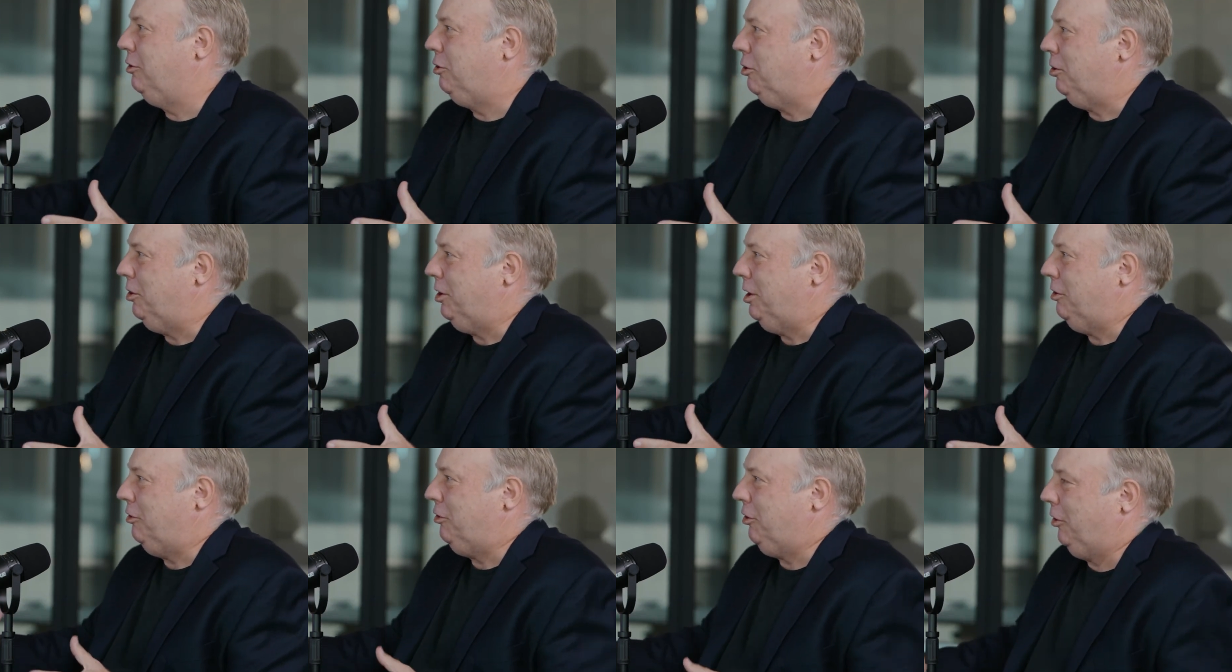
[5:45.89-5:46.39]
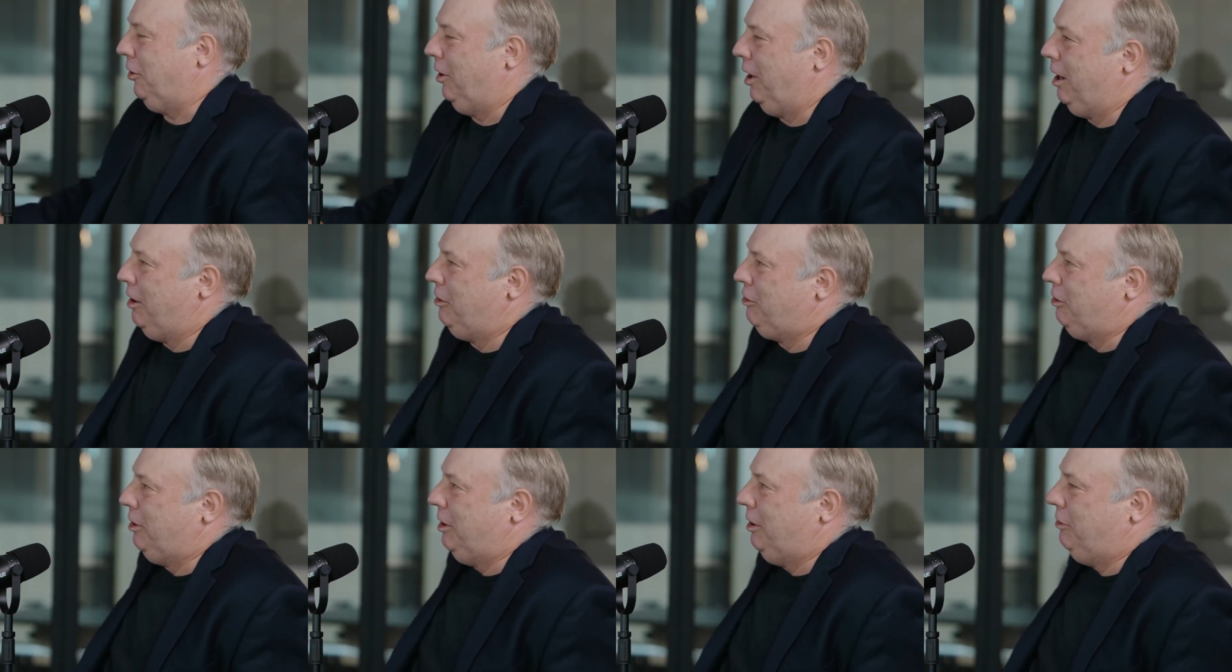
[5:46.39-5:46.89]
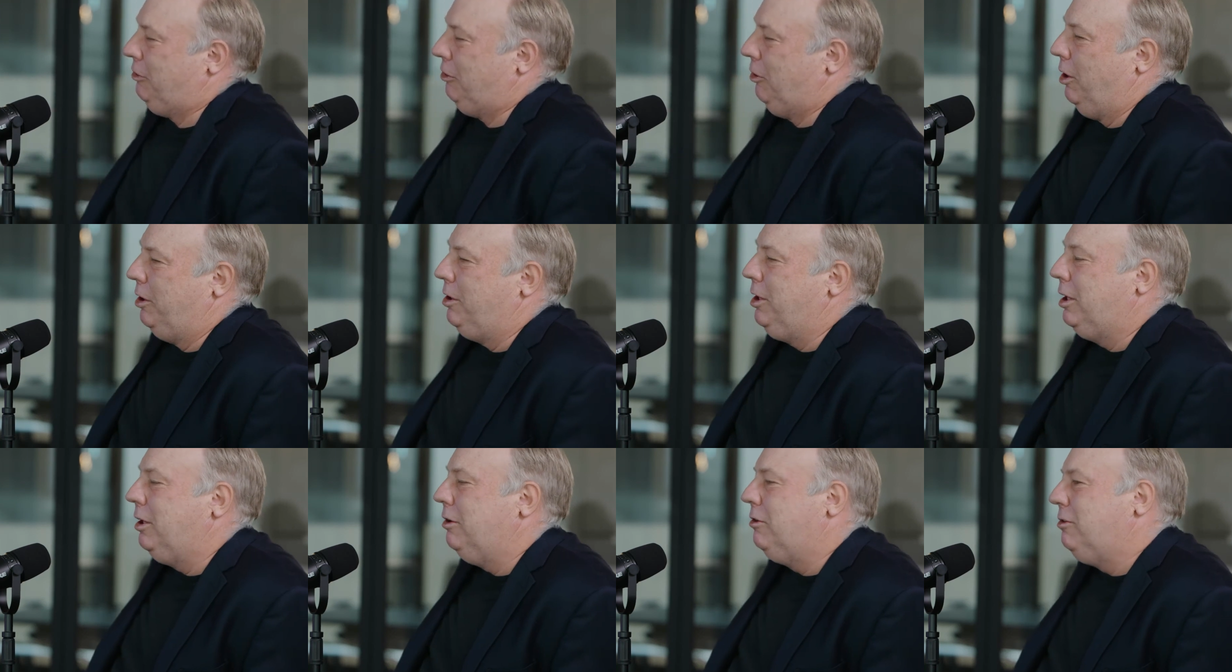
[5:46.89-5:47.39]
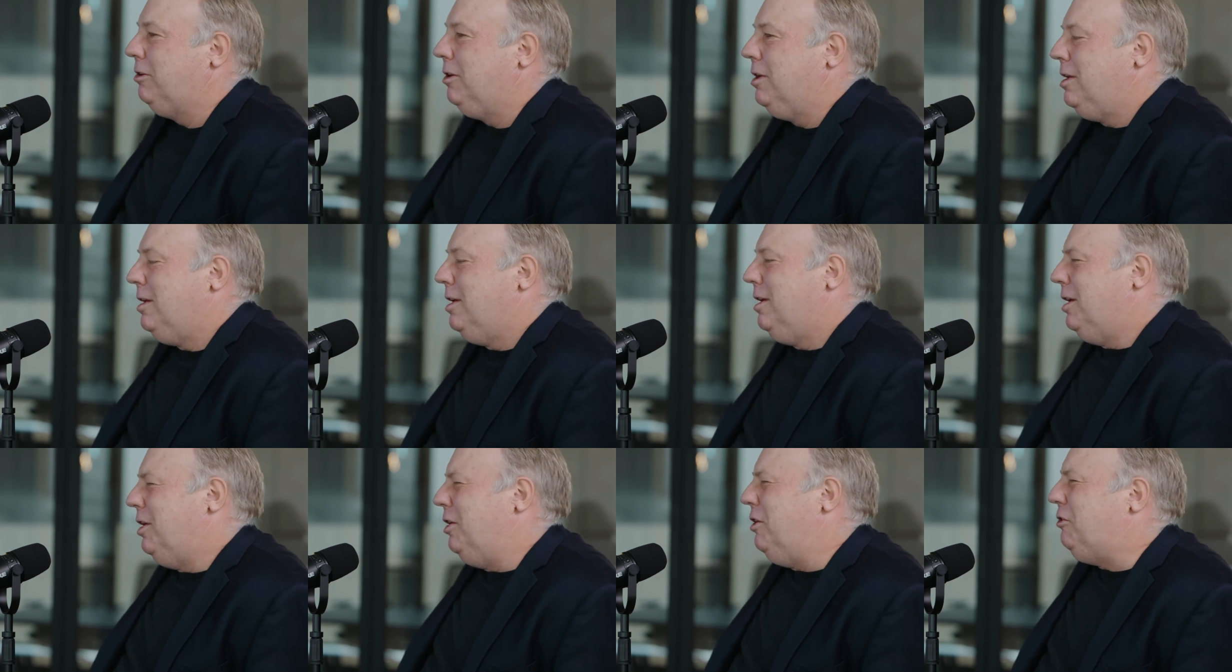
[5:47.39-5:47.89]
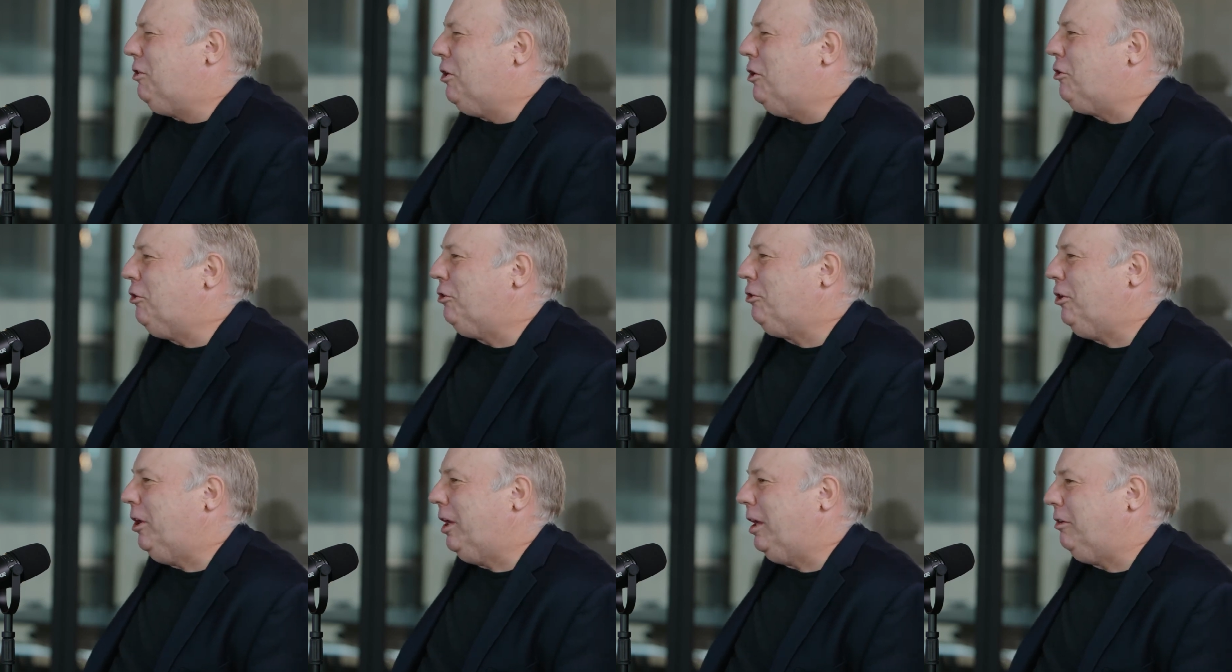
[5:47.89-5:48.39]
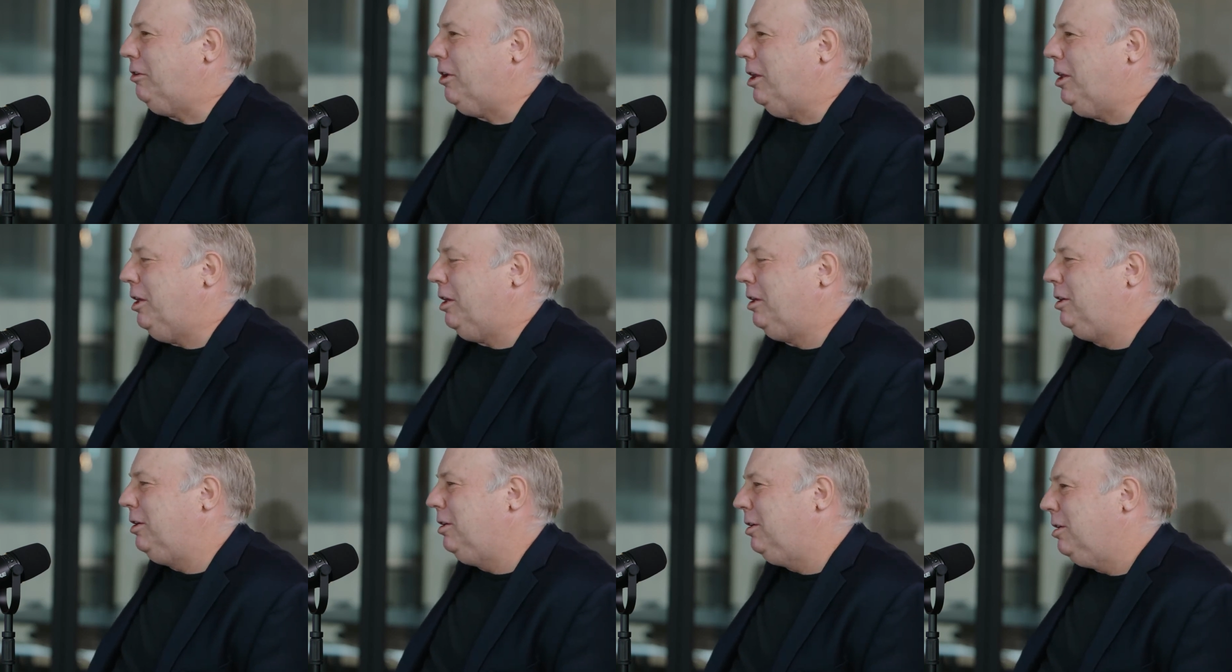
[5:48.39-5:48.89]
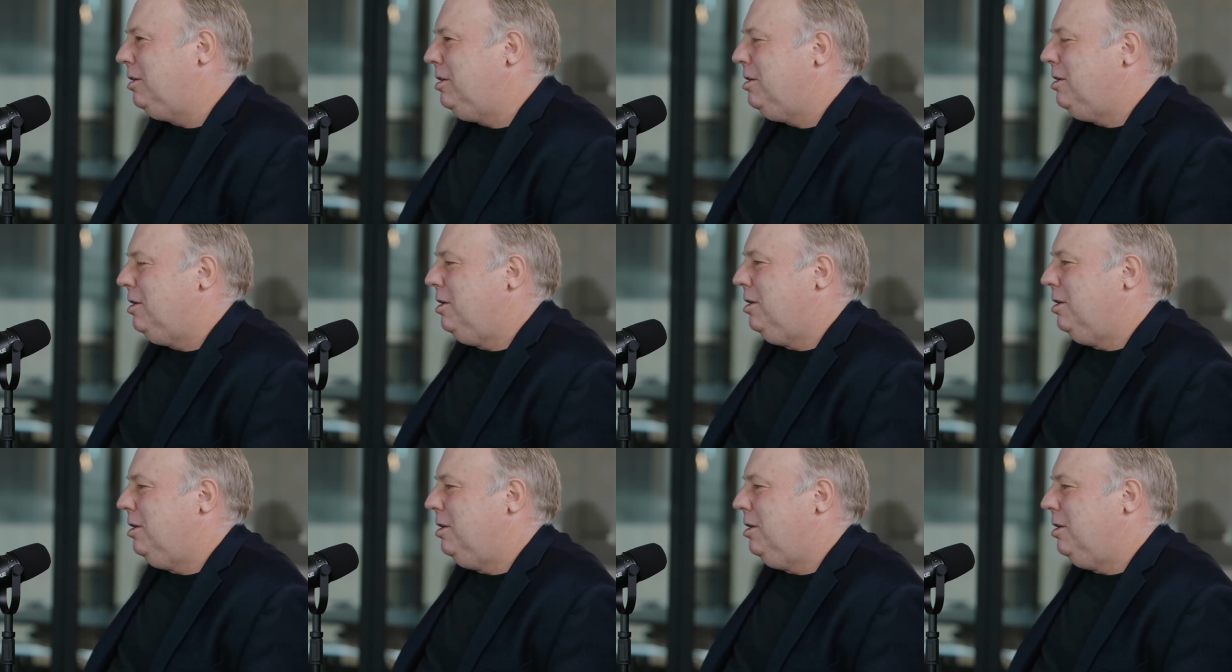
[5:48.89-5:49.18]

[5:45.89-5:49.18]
do the integration and so i think it's it is interesting because i think